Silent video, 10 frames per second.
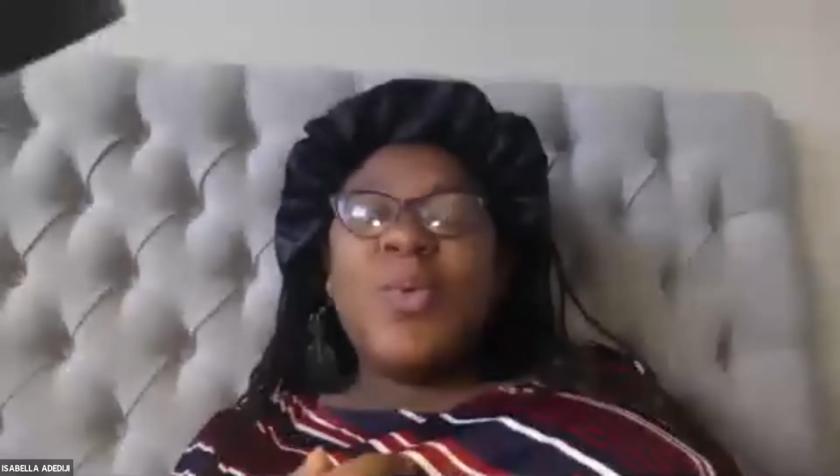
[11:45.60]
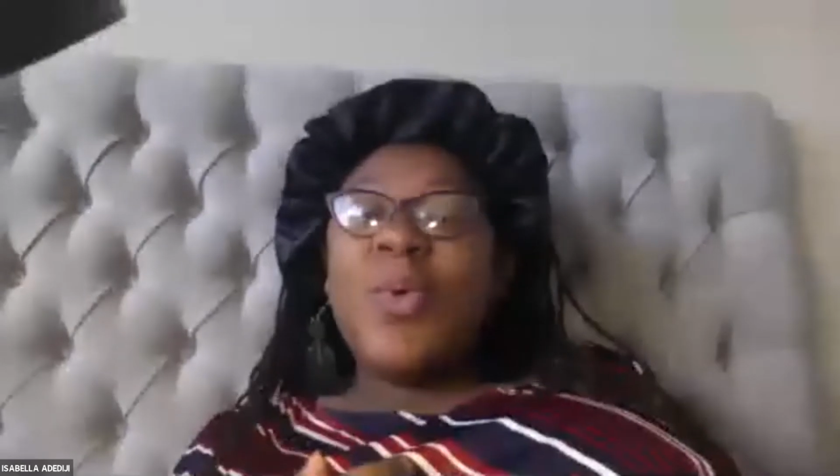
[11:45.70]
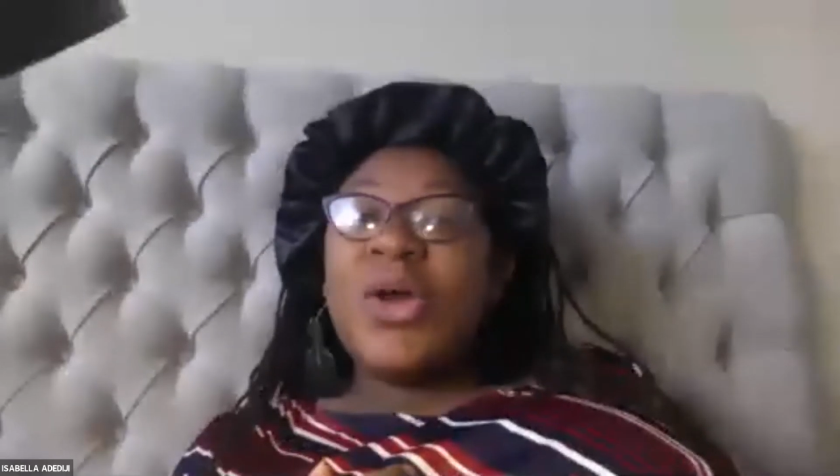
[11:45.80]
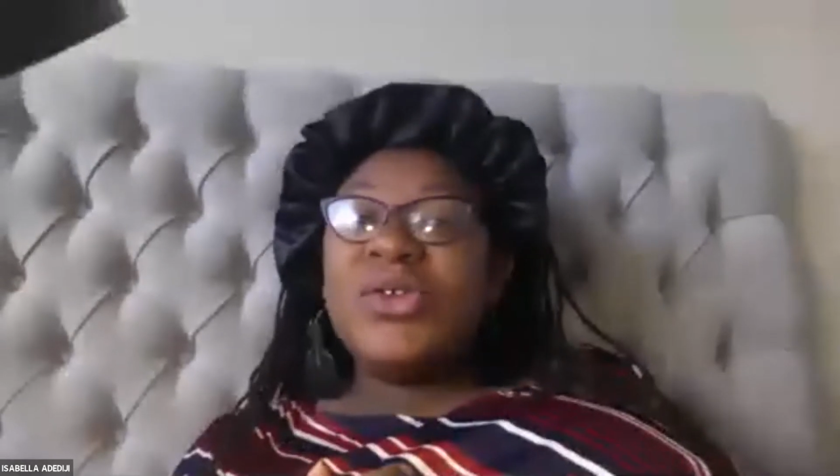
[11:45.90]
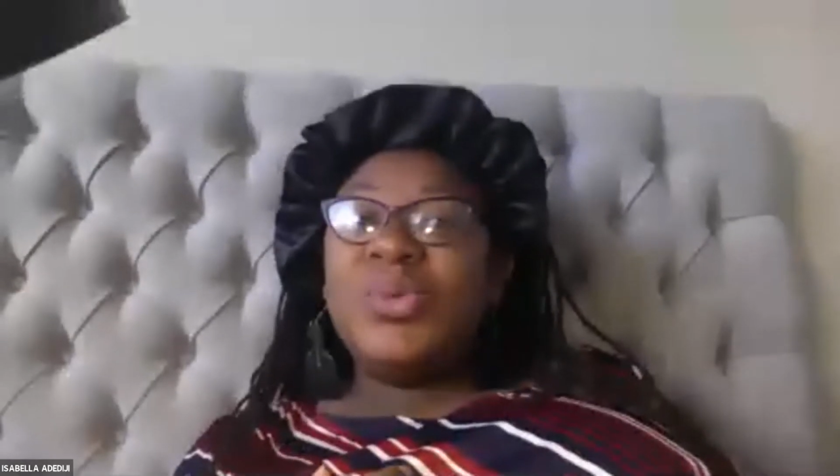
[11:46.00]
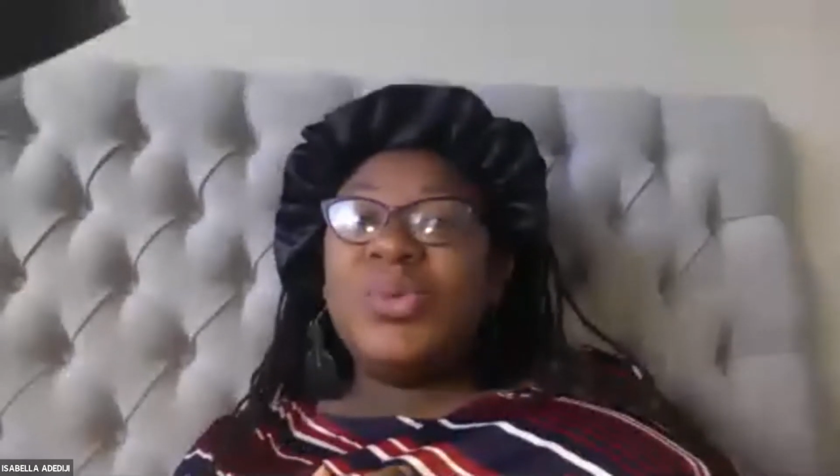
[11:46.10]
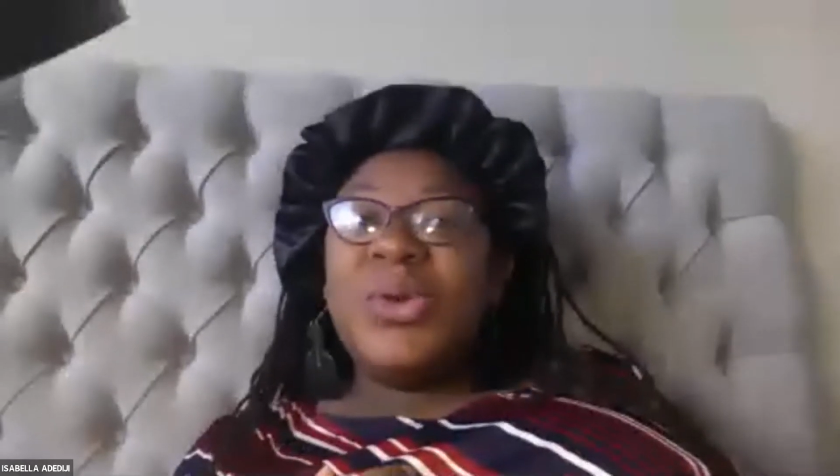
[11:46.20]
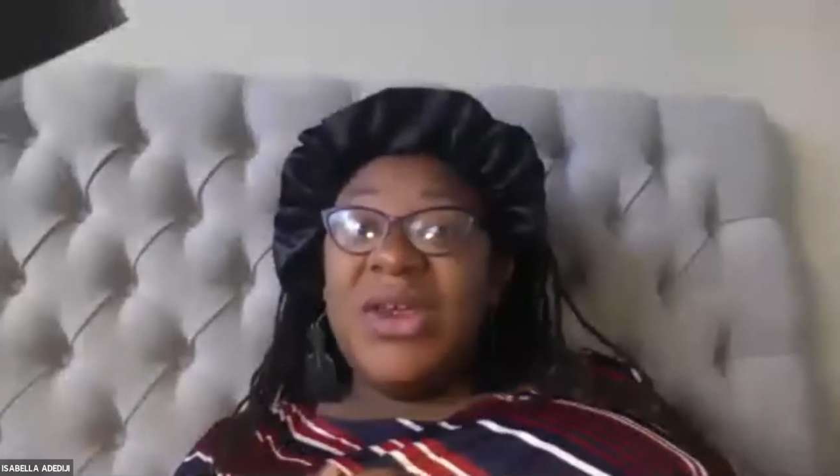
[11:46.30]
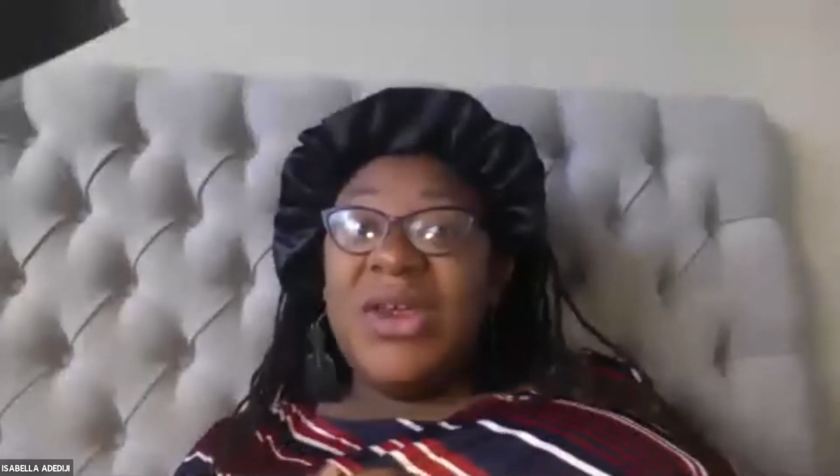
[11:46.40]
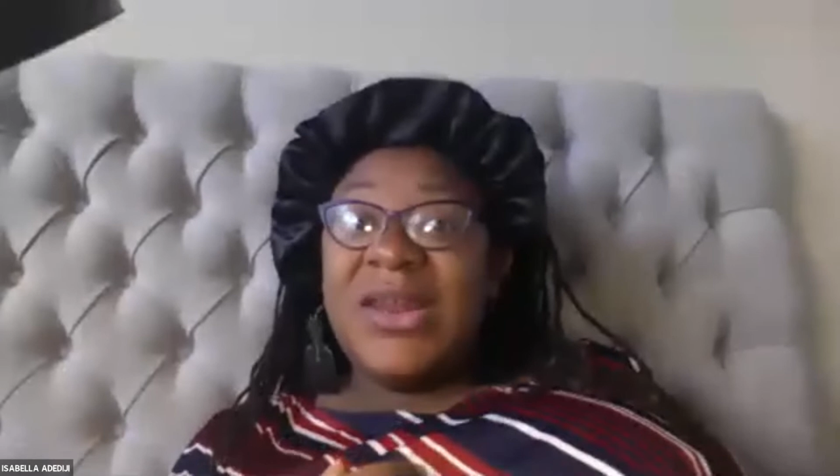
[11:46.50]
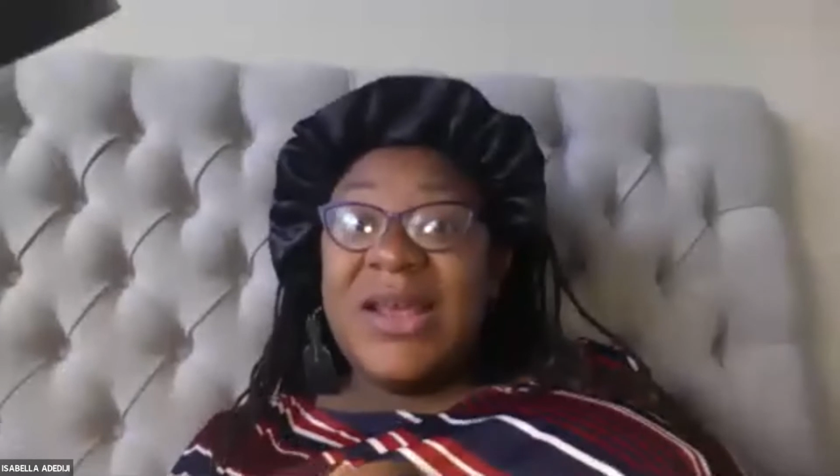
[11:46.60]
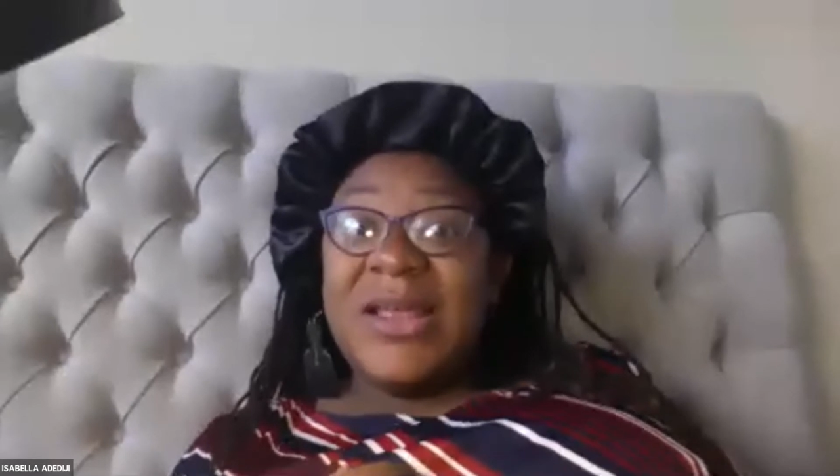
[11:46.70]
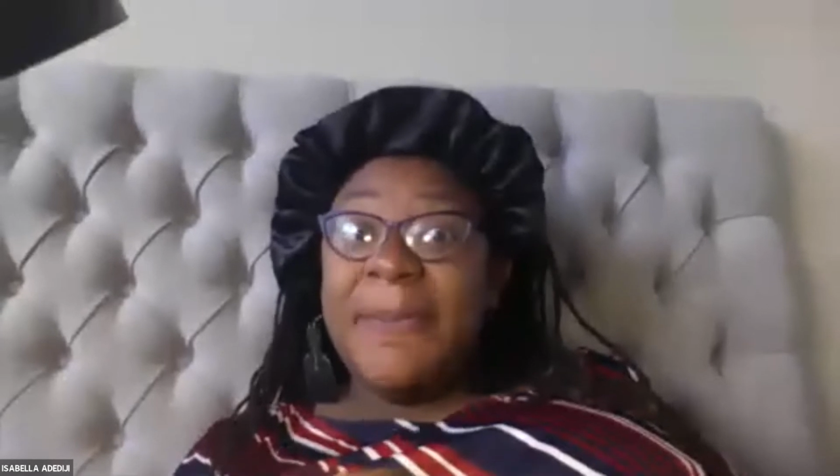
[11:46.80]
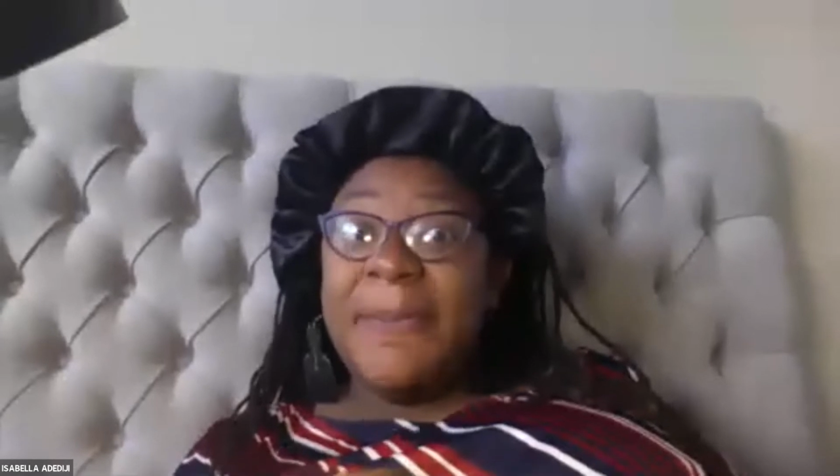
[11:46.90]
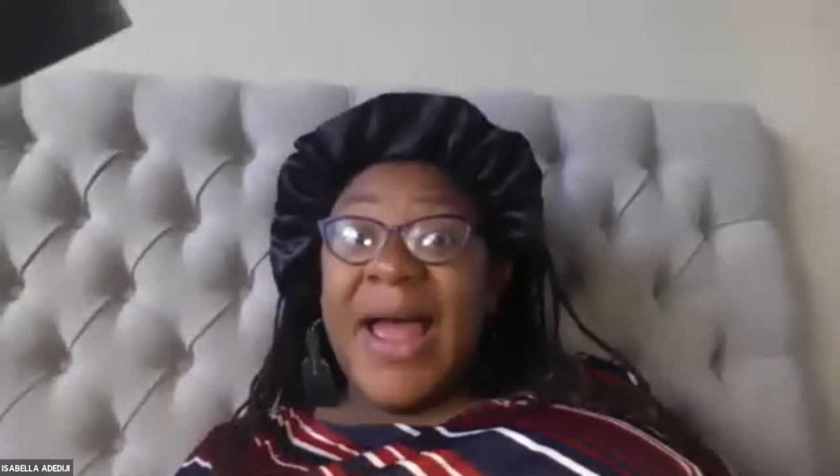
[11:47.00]
what we read
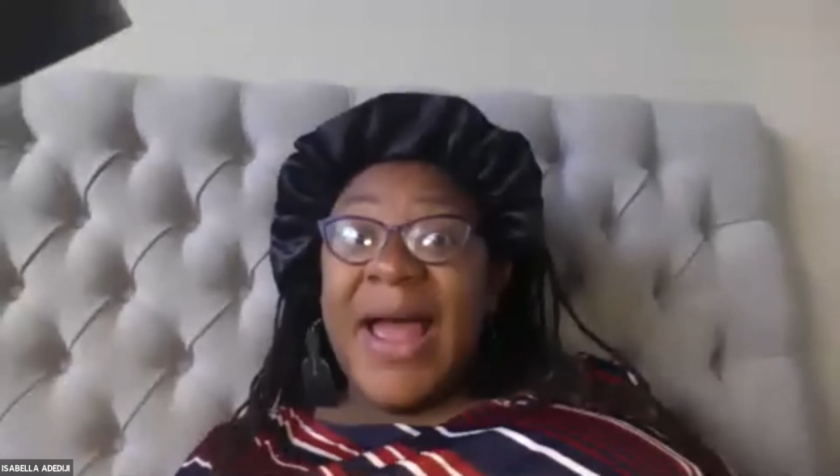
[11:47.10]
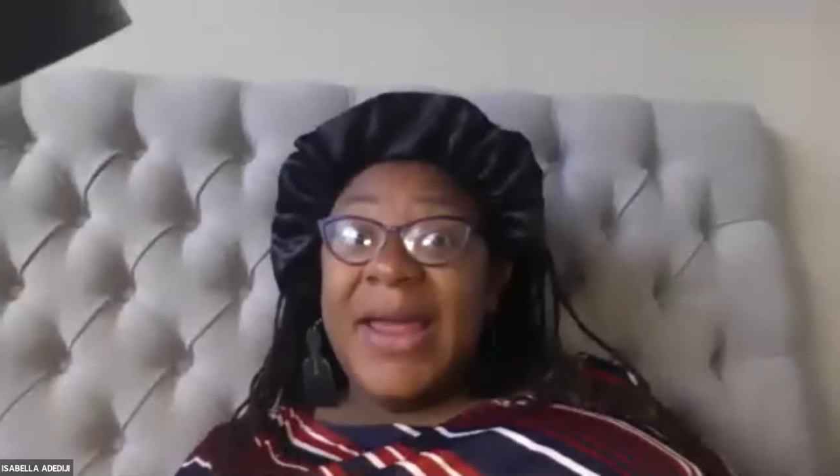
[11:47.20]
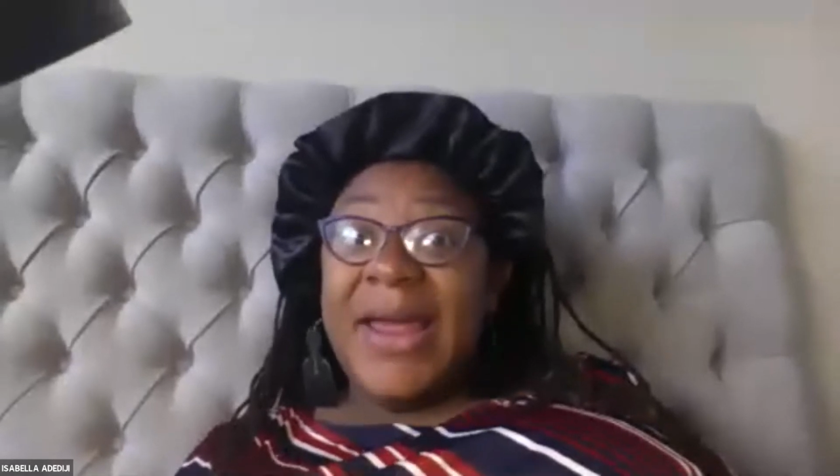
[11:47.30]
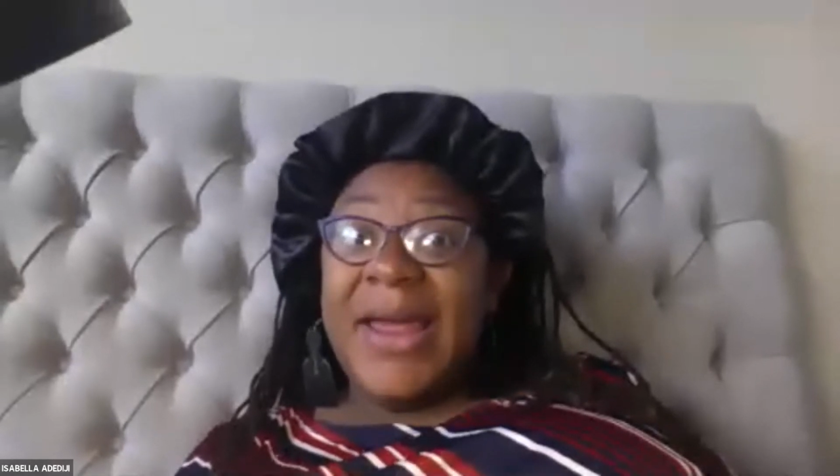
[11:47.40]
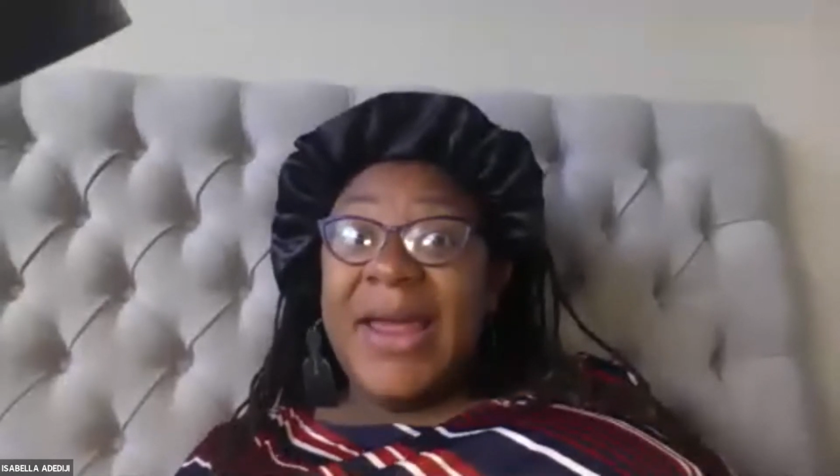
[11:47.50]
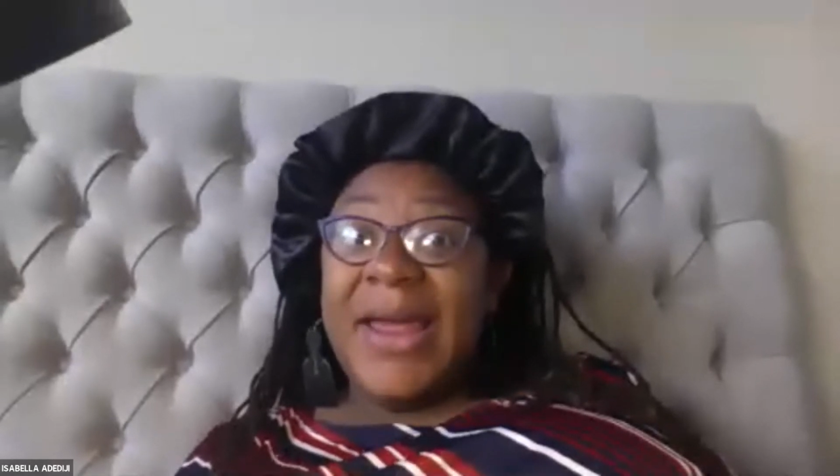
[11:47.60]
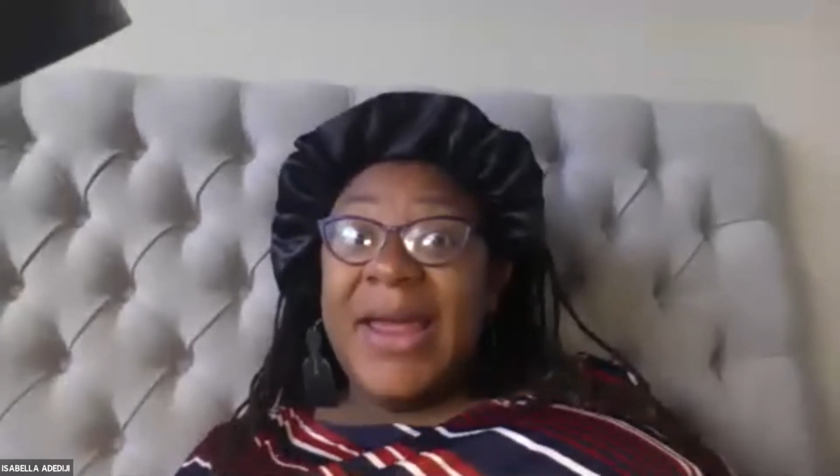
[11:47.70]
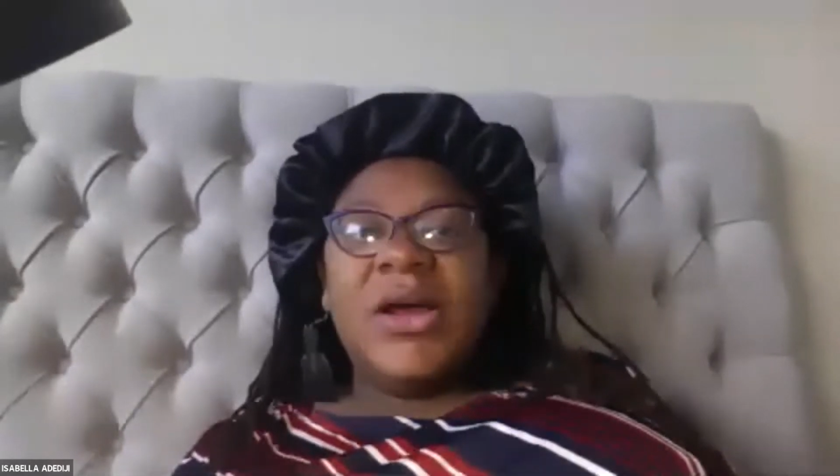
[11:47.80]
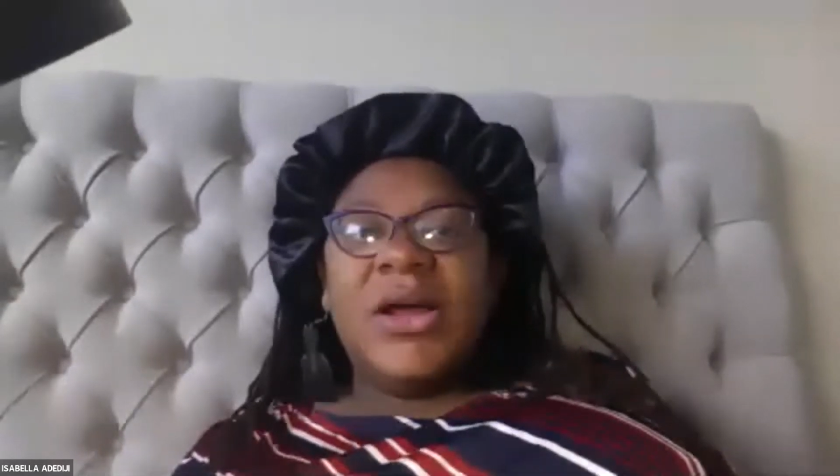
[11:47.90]
in the Bible,